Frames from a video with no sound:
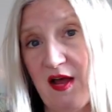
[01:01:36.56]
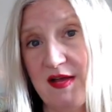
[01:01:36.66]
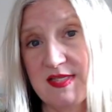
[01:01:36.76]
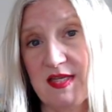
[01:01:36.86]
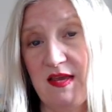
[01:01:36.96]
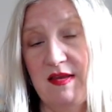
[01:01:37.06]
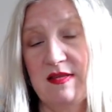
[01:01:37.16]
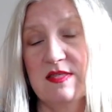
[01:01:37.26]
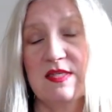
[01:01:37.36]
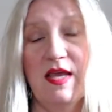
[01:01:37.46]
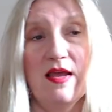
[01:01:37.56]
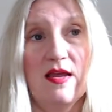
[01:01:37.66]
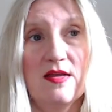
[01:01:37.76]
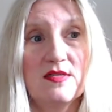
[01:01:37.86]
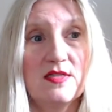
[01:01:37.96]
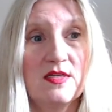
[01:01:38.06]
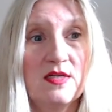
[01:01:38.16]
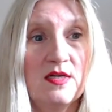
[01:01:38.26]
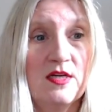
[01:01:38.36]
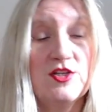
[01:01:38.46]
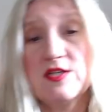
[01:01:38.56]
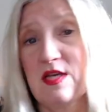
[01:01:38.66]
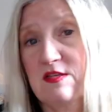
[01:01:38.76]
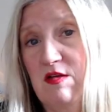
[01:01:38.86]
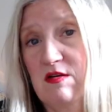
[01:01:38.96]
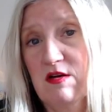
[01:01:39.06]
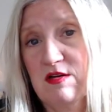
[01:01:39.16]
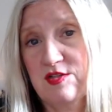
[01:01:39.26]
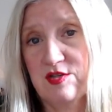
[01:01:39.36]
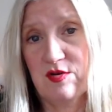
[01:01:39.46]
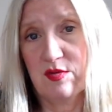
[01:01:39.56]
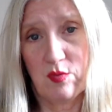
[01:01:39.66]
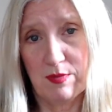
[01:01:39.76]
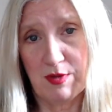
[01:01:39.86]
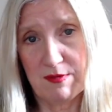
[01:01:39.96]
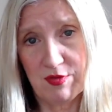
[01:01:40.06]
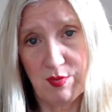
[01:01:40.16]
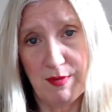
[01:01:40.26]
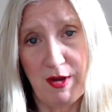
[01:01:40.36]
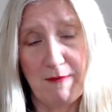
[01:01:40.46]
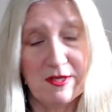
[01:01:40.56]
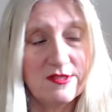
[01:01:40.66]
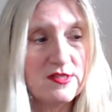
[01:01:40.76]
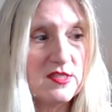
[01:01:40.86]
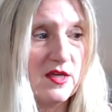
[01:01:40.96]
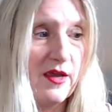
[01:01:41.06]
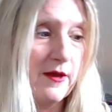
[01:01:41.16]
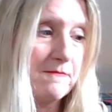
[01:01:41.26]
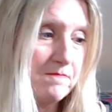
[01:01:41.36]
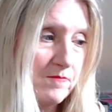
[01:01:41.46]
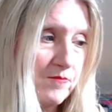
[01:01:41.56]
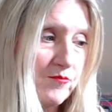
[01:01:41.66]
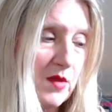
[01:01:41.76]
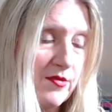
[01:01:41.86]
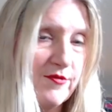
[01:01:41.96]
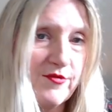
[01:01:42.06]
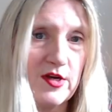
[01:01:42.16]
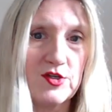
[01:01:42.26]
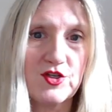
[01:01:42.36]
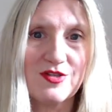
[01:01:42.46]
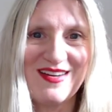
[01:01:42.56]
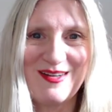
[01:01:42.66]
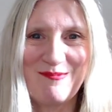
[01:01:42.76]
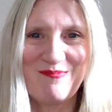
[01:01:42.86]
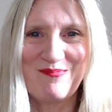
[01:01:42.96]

skeins, and it just takes longer because you're doing three, bo three bobbins to get the finished um,